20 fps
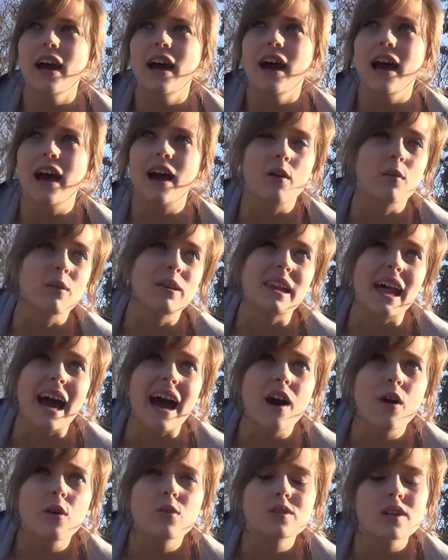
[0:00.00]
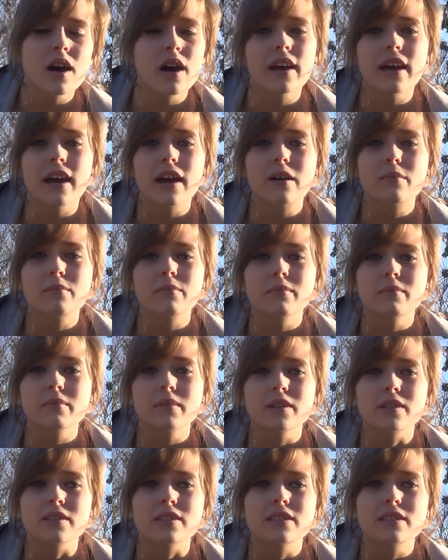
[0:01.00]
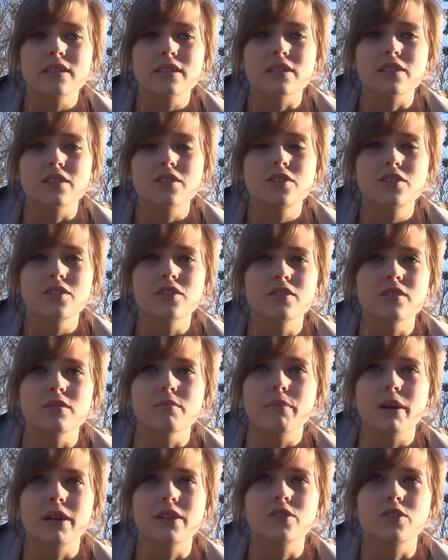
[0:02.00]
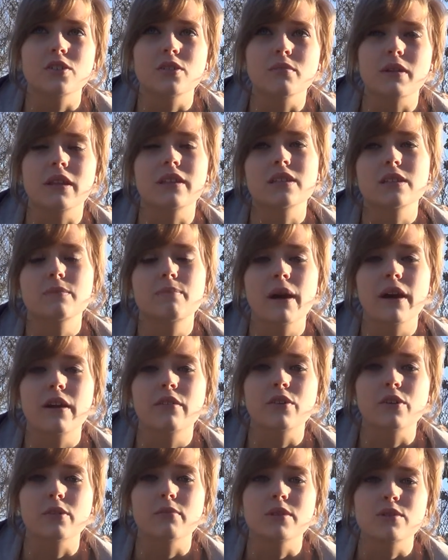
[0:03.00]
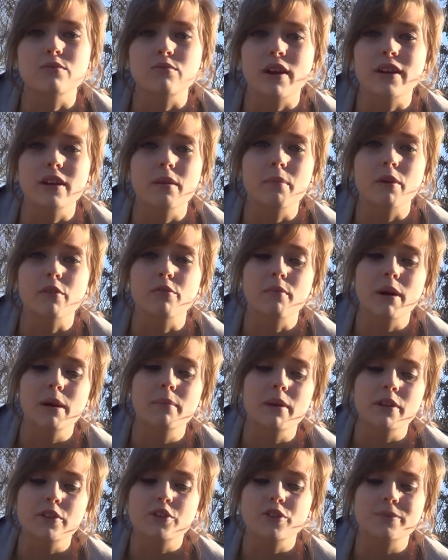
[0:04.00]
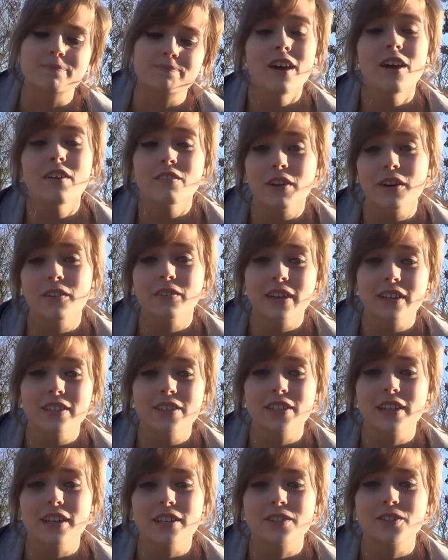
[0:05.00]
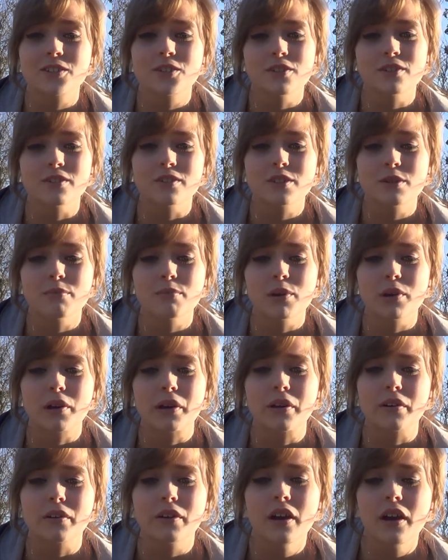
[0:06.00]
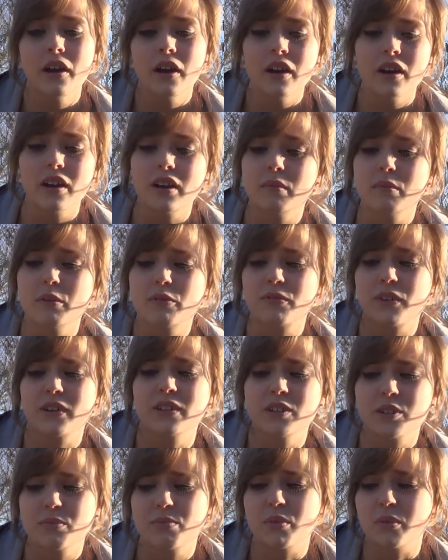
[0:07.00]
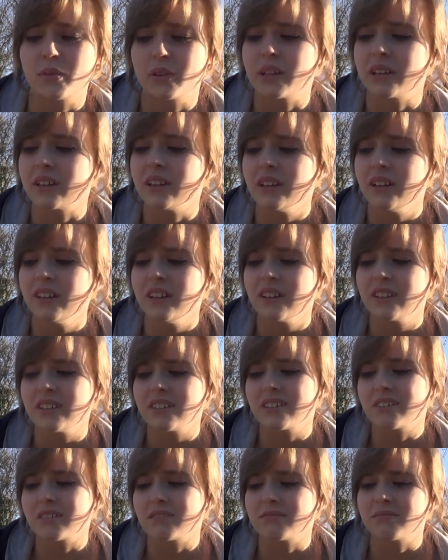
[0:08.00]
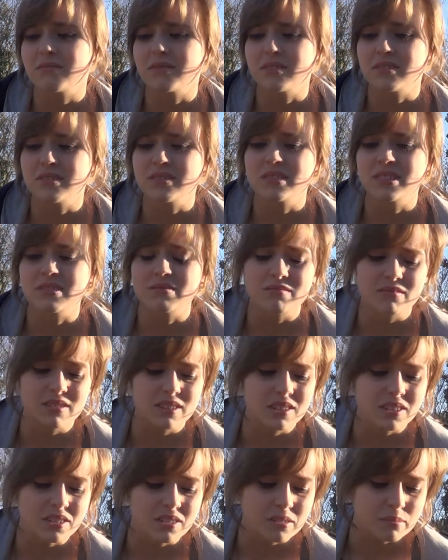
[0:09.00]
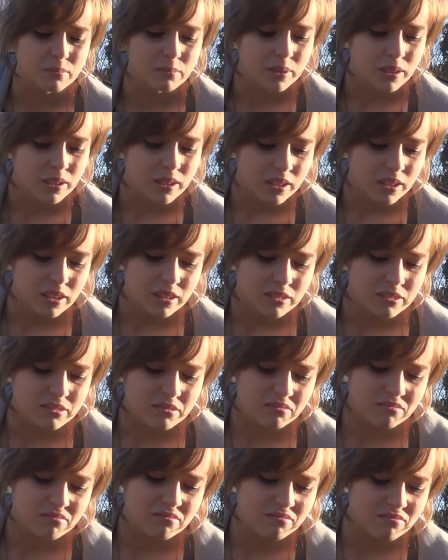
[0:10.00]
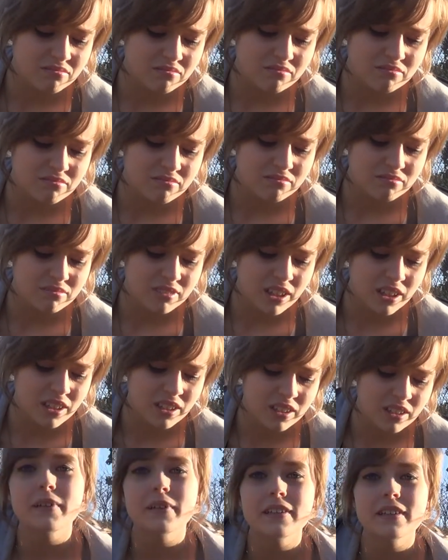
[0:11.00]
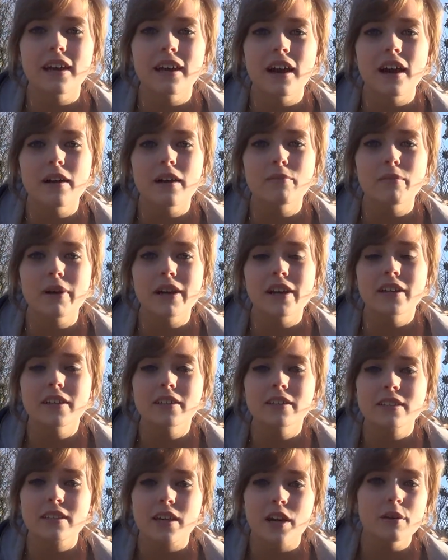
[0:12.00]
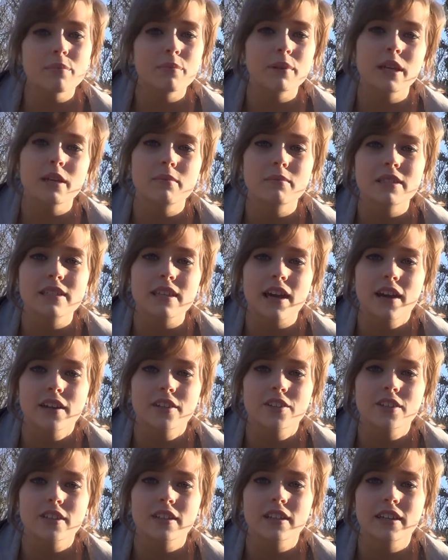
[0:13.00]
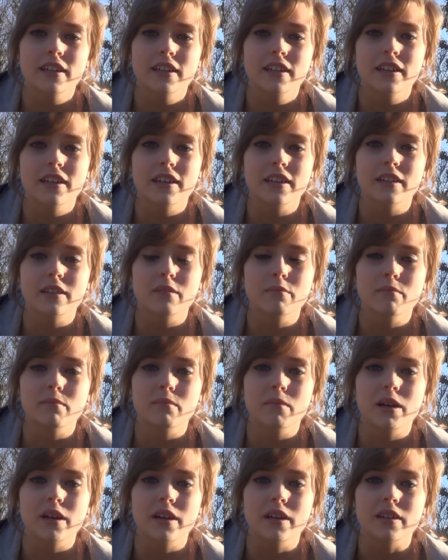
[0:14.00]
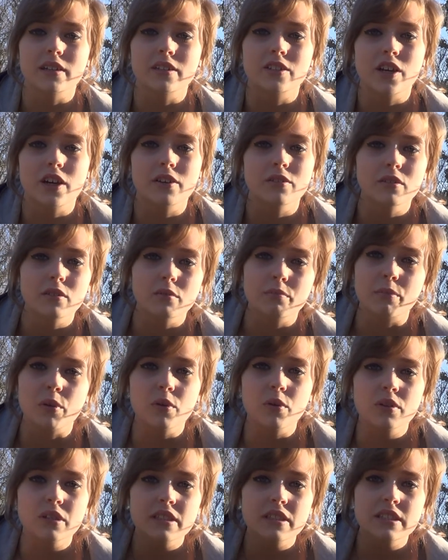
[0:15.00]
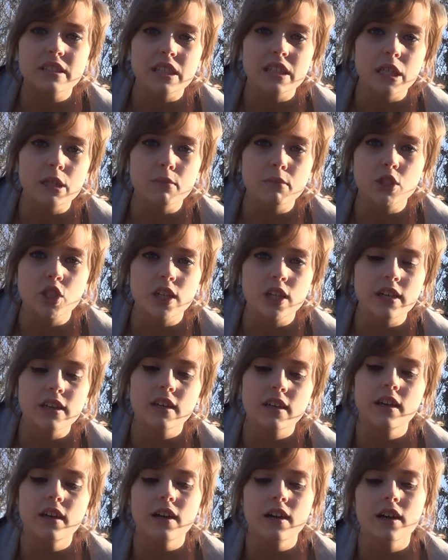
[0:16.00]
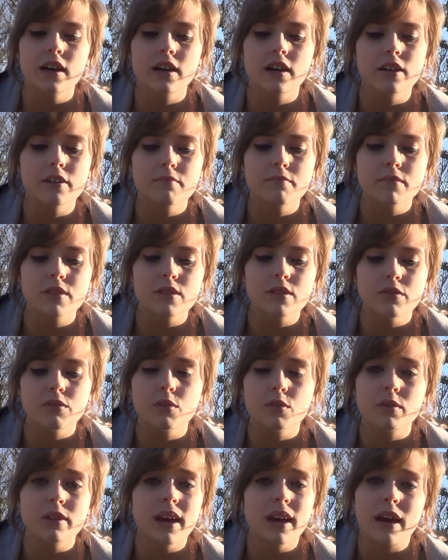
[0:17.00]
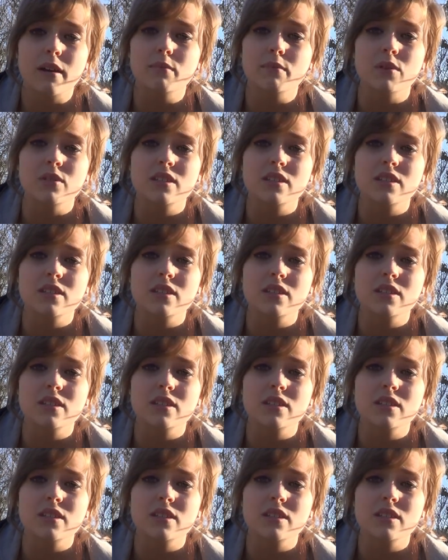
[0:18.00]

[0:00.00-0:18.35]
how loud I am, because the student bedroom, like the spare room, is right above my bedroom. In fact, we actually get a student tomorrow, a French boy. I don't want them to come. But yeah, my Skype name is actually in my channel box thingy-majiggy. So if you want to add me on